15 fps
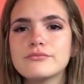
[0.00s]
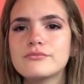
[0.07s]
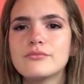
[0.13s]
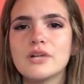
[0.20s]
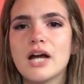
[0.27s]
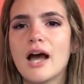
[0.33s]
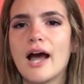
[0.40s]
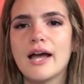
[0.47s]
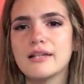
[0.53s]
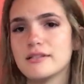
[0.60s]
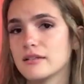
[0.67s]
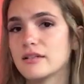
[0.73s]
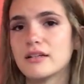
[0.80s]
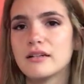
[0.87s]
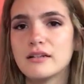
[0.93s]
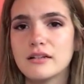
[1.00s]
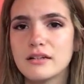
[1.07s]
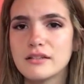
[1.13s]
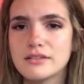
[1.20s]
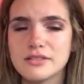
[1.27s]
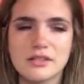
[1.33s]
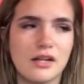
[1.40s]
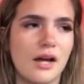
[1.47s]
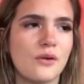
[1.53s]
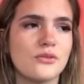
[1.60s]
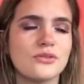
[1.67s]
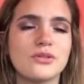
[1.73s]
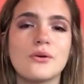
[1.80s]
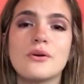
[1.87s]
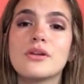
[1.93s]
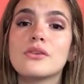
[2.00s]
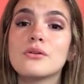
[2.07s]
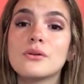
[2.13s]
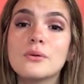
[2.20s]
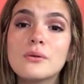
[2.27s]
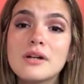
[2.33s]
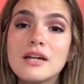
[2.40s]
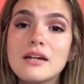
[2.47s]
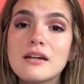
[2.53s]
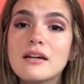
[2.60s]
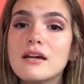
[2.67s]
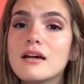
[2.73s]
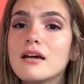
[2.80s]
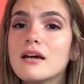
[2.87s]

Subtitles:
but I didn't until I was going through it.